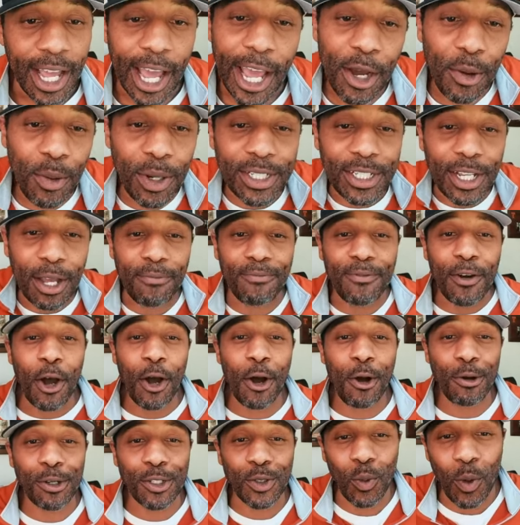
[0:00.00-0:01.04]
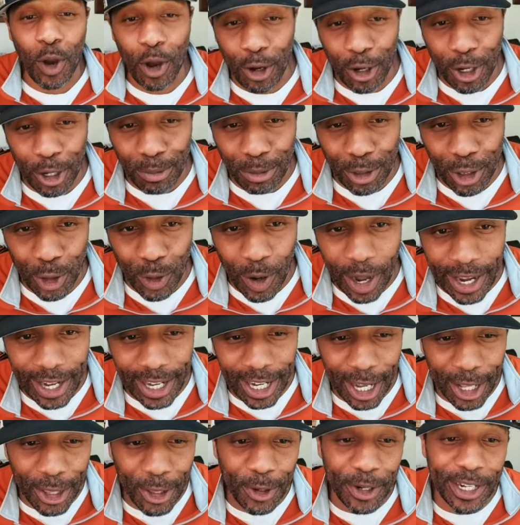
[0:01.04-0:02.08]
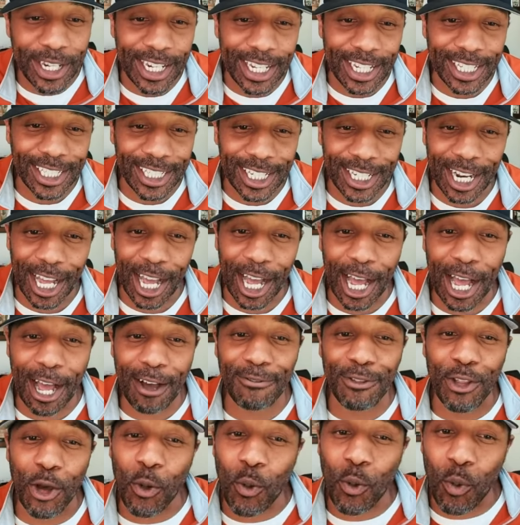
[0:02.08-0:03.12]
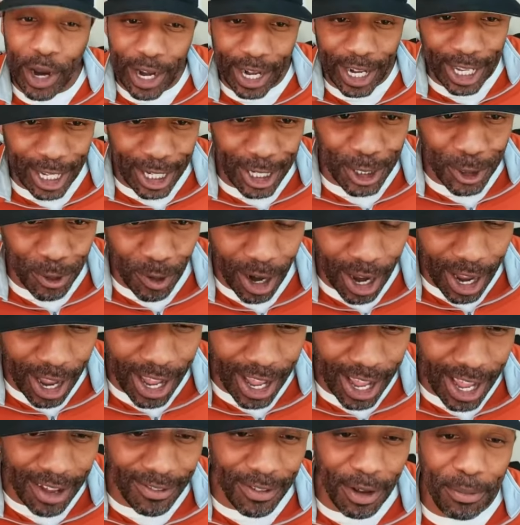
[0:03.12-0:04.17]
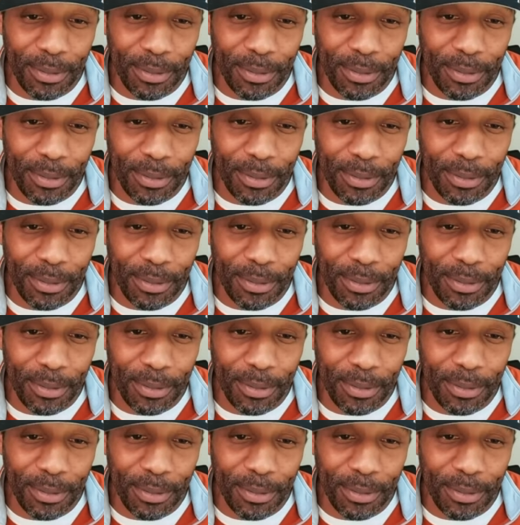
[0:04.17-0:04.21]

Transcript: Hey, what's up, folks? Welcome to another edition of the Winning Drive.